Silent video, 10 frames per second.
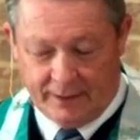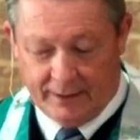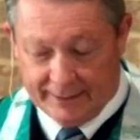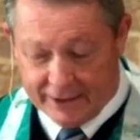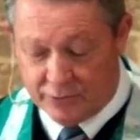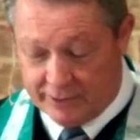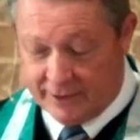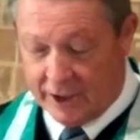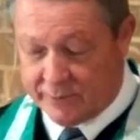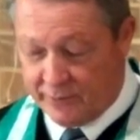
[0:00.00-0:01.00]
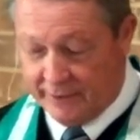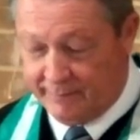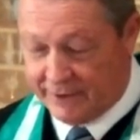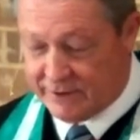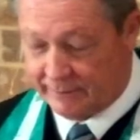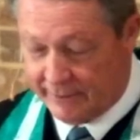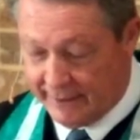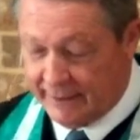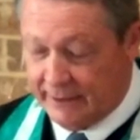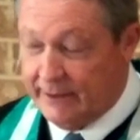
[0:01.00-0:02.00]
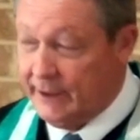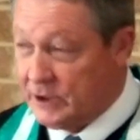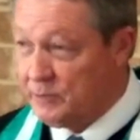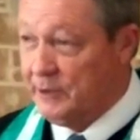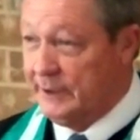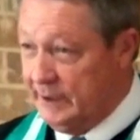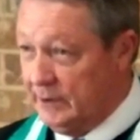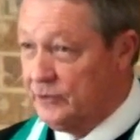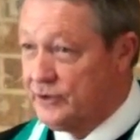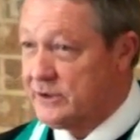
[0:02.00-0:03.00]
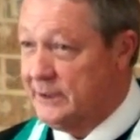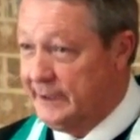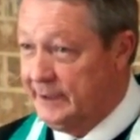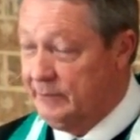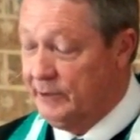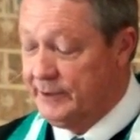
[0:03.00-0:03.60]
And that's where the gospel reading picks up today. It's where he heals this lady